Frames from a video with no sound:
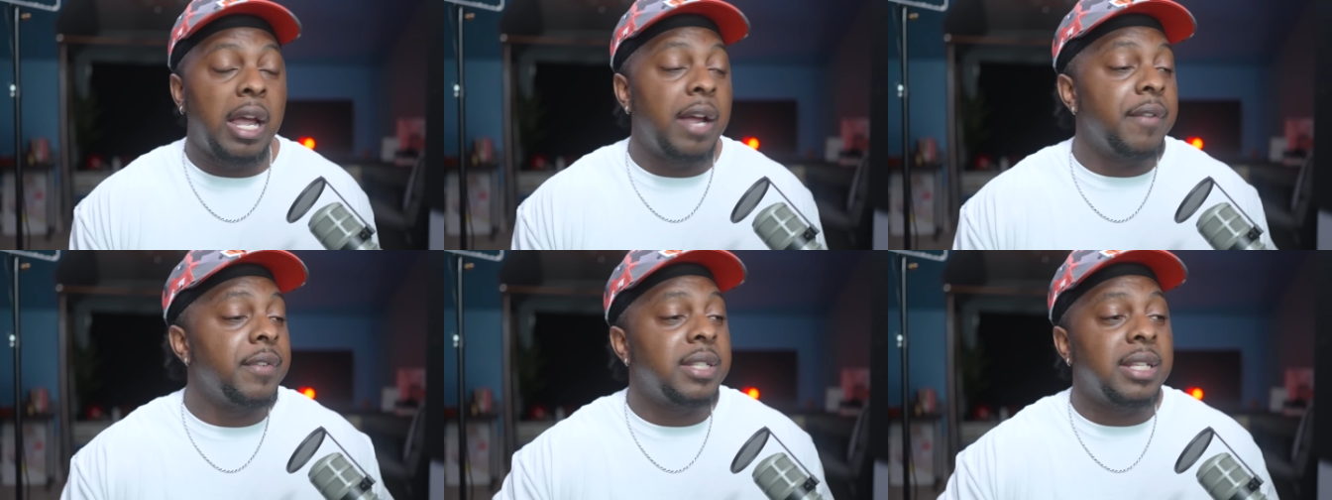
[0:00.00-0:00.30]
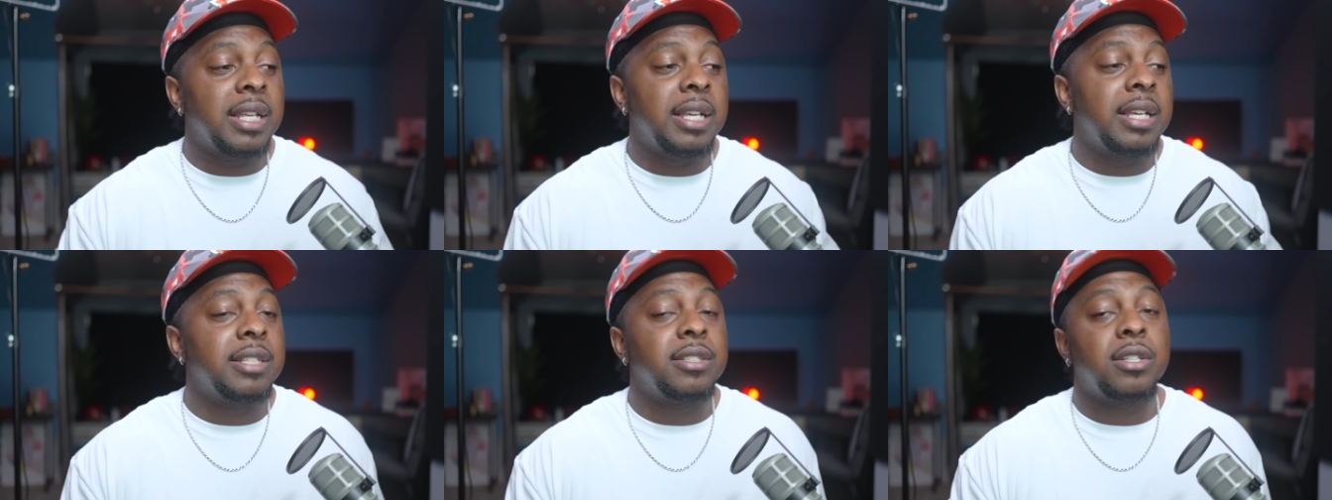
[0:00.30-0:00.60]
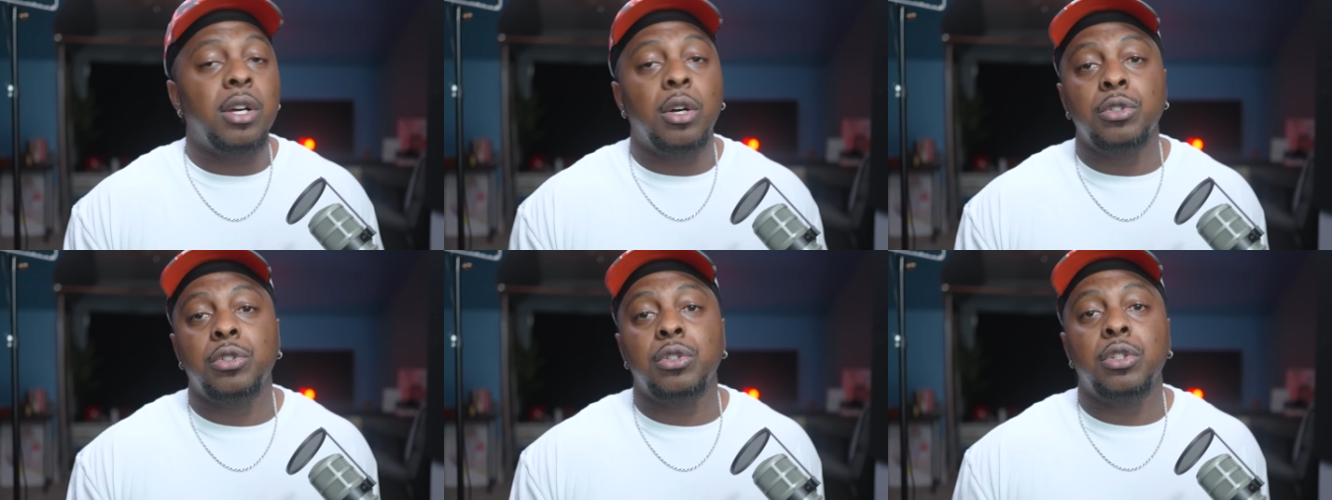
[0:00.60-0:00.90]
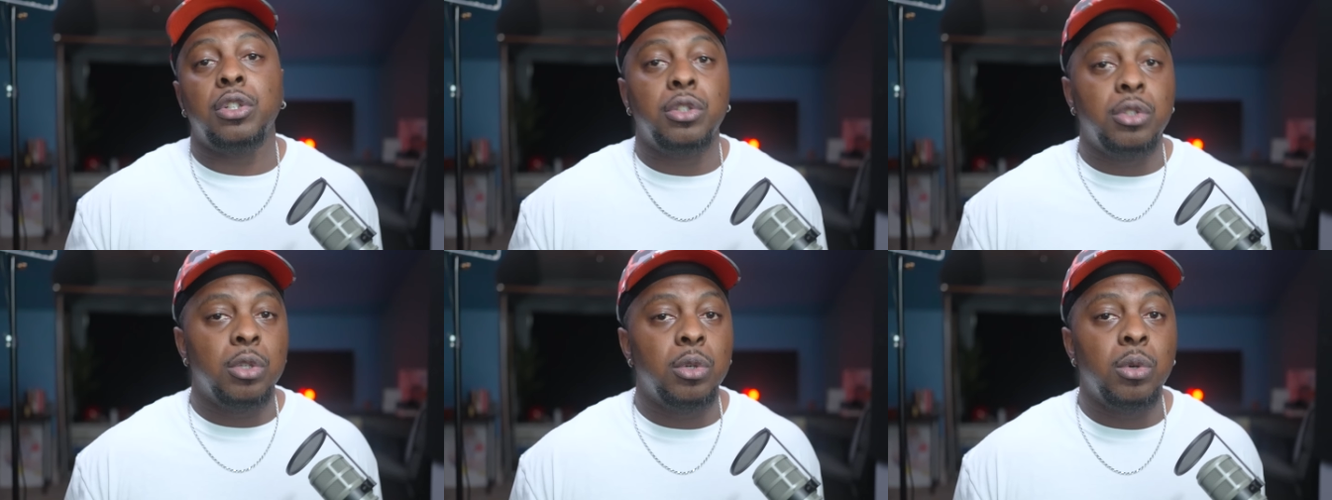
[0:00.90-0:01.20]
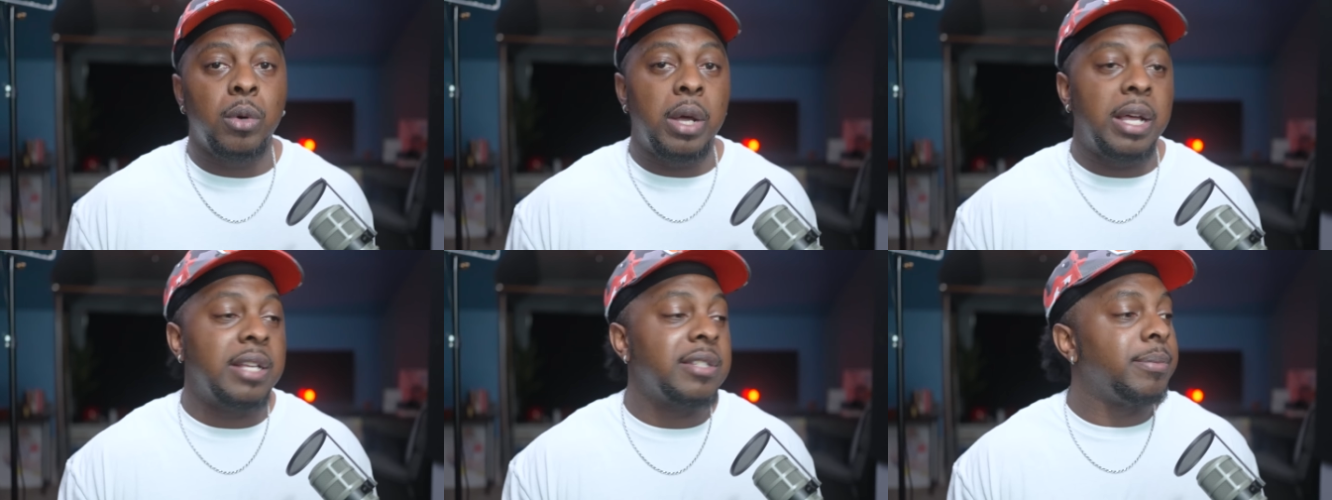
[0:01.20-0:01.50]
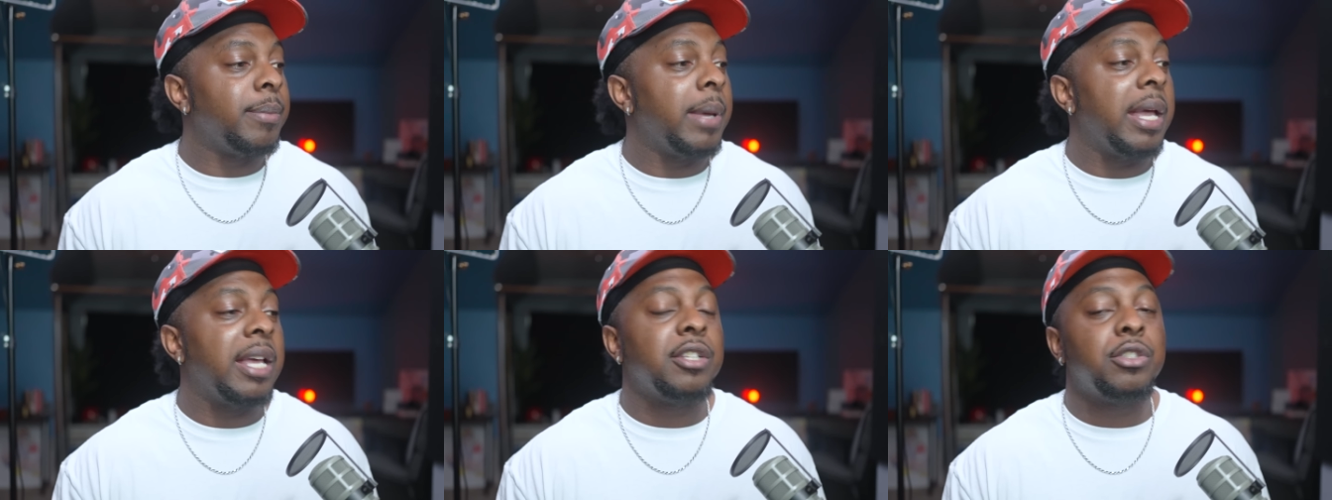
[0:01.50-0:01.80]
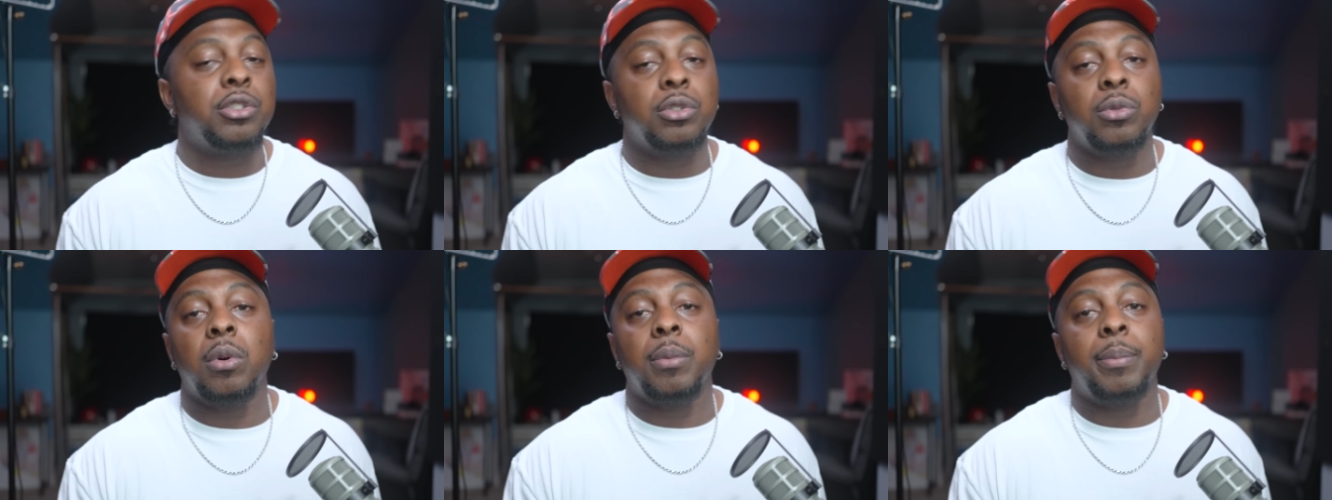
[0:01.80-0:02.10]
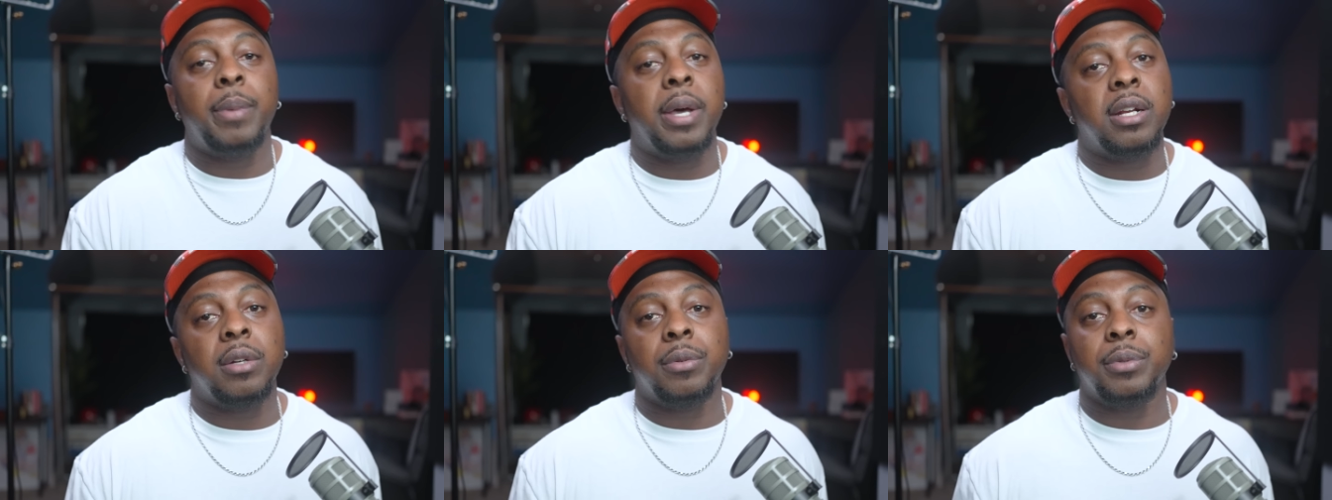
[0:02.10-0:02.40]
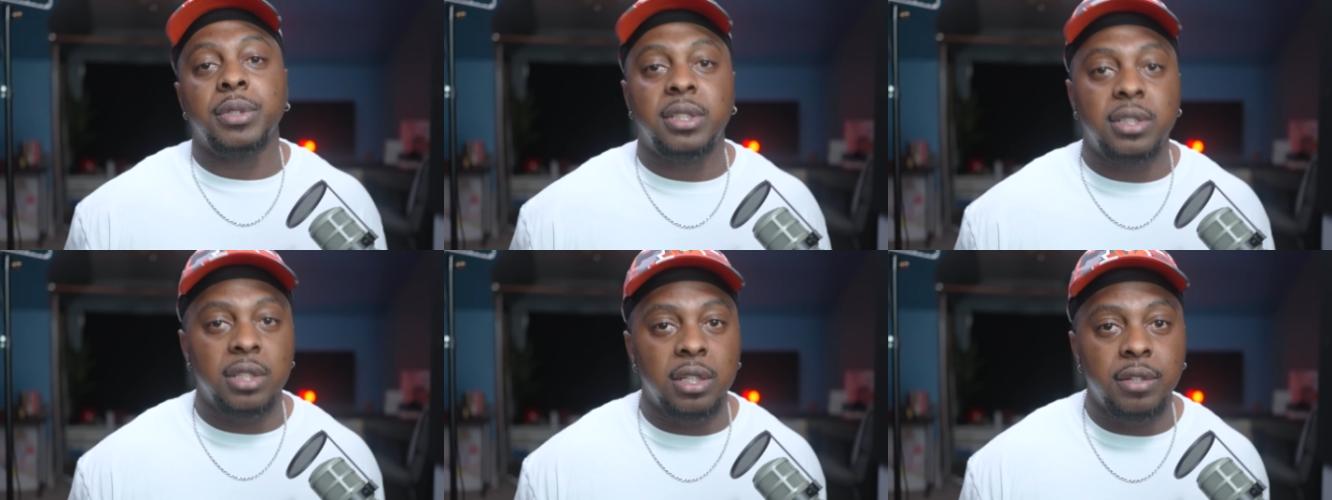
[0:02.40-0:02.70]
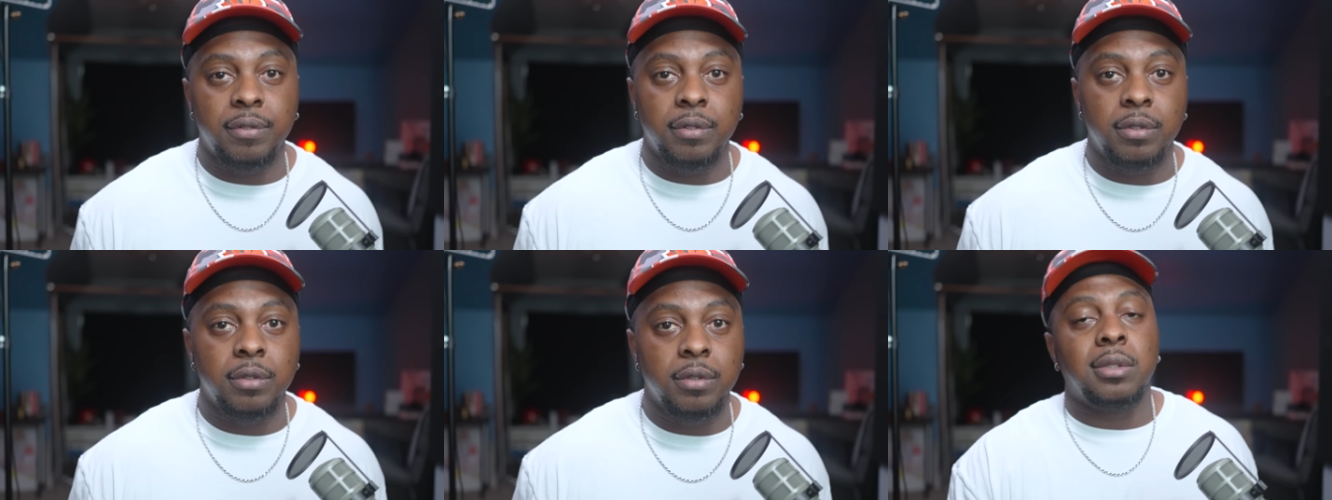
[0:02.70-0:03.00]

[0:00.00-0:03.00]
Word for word: Everything he told you to do has made you a better receiver,